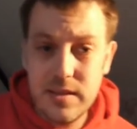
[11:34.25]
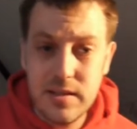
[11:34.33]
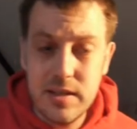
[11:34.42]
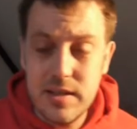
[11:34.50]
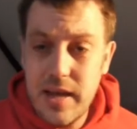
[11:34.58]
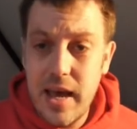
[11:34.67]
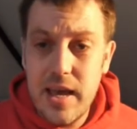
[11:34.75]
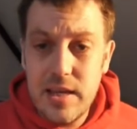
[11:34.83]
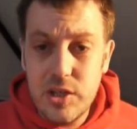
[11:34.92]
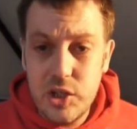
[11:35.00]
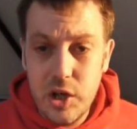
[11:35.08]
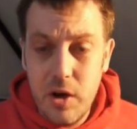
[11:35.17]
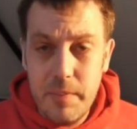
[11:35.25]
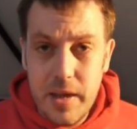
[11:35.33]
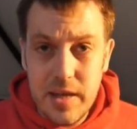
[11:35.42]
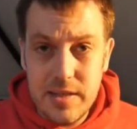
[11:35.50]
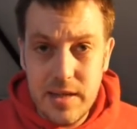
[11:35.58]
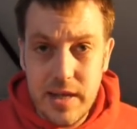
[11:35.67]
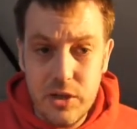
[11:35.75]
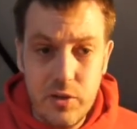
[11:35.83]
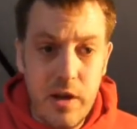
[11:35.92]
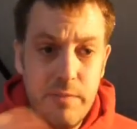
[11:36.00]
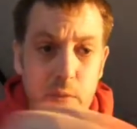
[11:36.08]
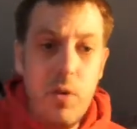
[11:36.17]
Today's job is
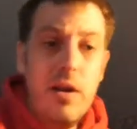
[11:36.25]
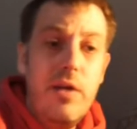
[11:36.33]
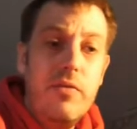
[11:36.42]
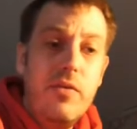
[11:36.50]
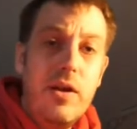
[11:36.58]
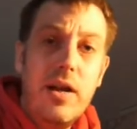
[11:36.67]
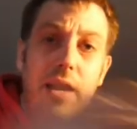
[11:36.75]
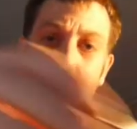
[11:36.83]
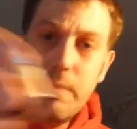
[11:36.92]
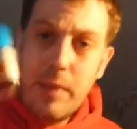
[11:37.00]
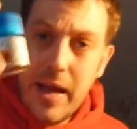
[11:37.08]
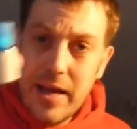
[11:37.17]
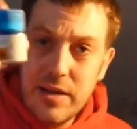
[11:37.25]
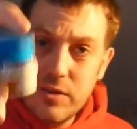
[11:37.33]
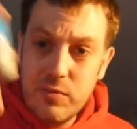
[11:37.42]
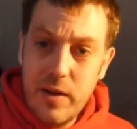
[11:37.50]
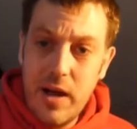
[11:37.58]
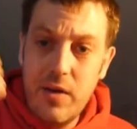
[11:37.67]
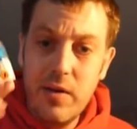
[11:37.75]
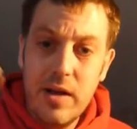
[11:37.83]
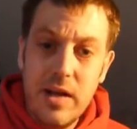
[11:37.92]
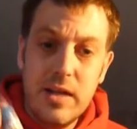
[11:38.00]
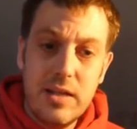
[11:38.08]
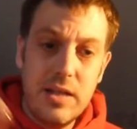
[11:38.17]
literally, I've bought a load of clear paint as well,
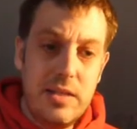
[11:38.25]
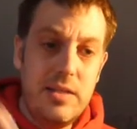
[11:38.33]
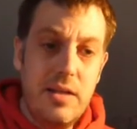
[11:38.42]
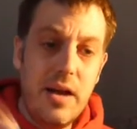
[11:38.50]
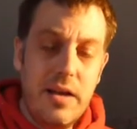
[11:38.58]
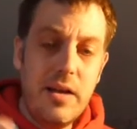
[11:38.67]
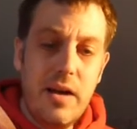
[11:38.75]
because I